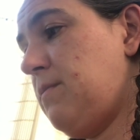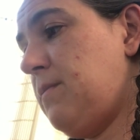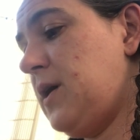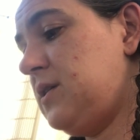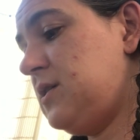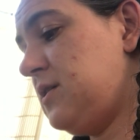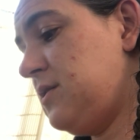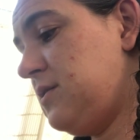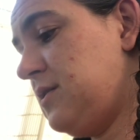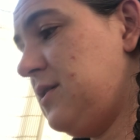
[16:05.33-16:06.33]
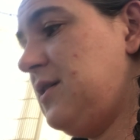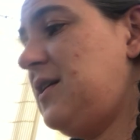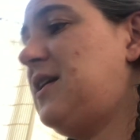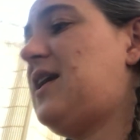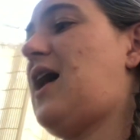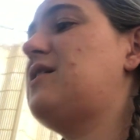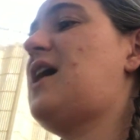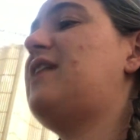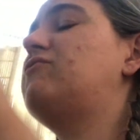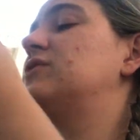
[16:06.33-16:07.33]
But yeah,
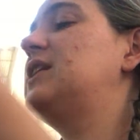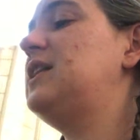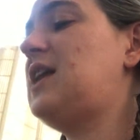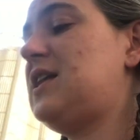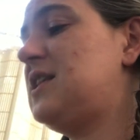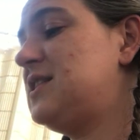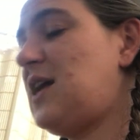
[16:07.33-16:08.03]
I'd really like this.